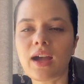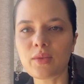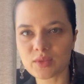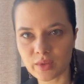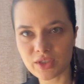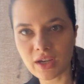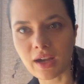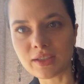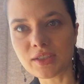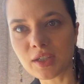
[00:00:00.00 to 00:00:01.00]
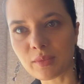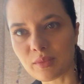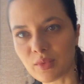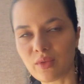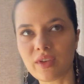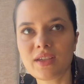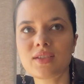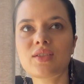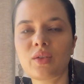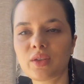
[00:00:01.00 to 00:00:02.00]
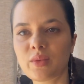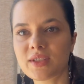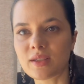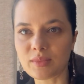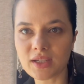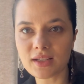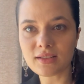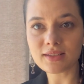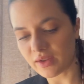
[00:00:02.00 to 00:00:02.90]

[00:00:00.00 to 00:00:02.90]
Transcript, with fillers: I was watching undubbed movies only with subtitles.